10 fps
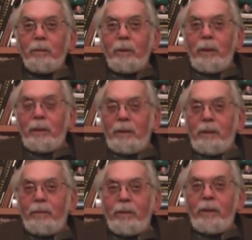
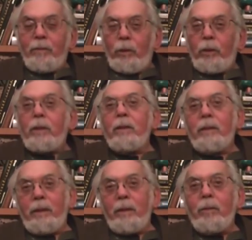Whereas if they're
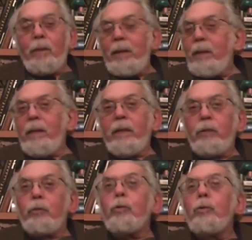vertical, the way they
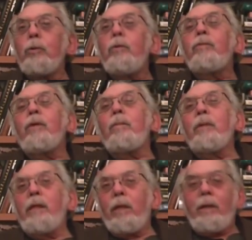extrude
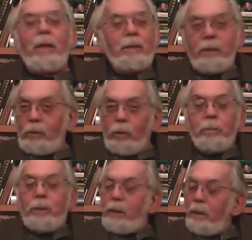from the earth. This
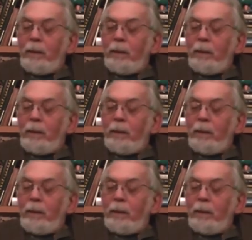could be,